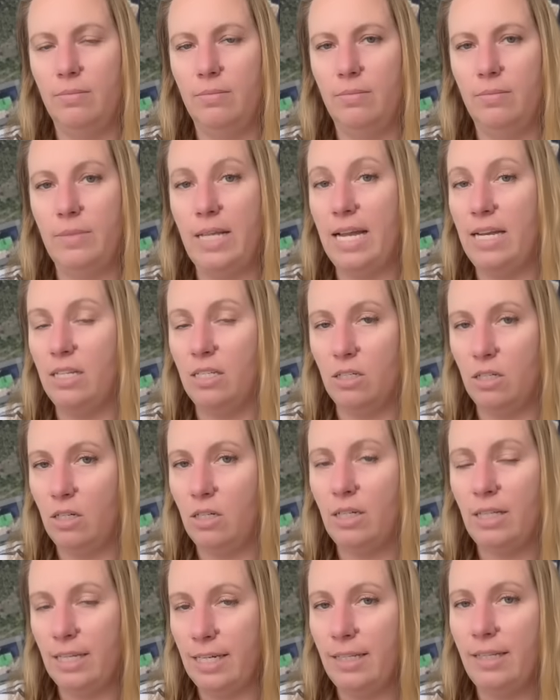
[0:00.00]
that is
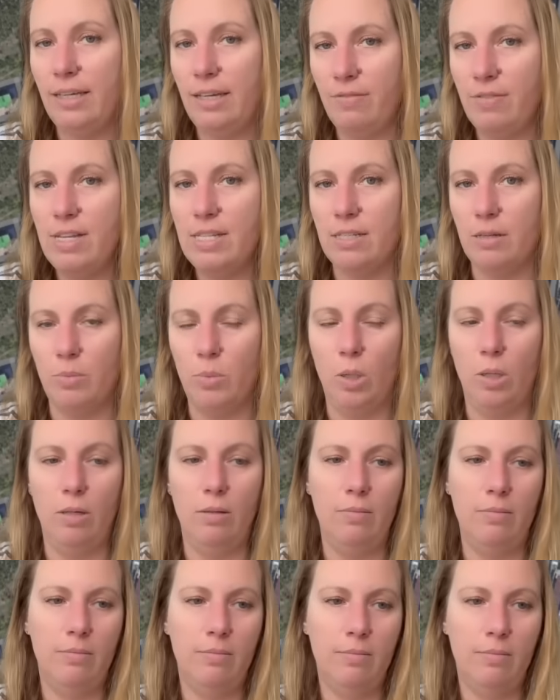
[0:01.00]
clearly
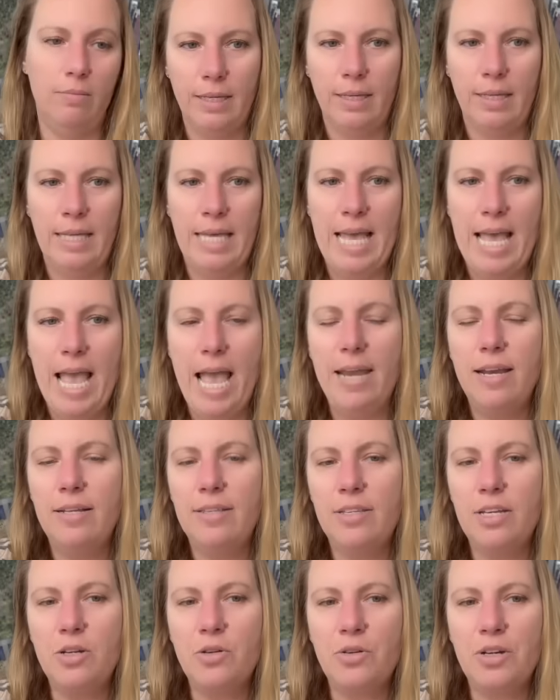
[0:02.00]
visible. And
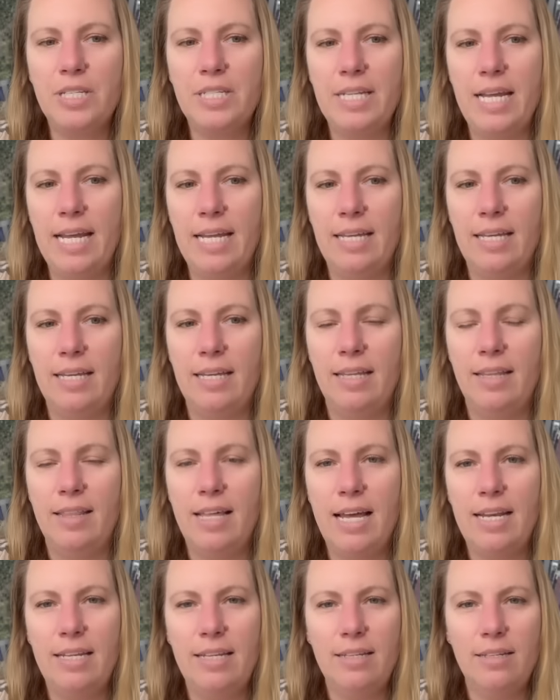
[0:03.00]
it's interesting
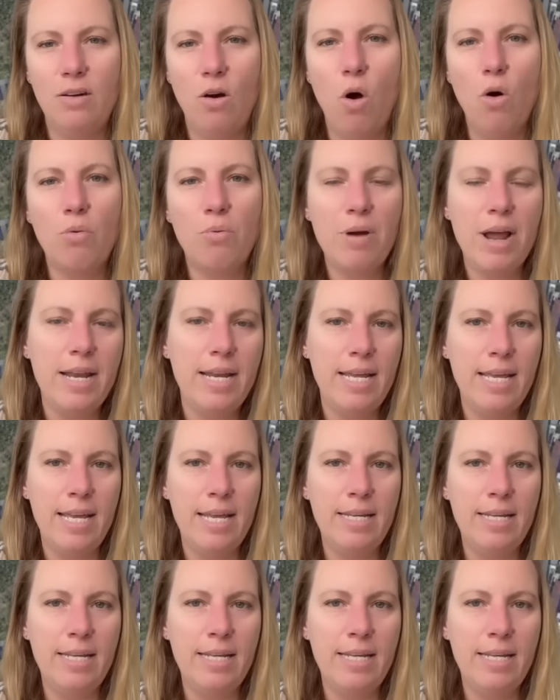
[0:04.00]
that already in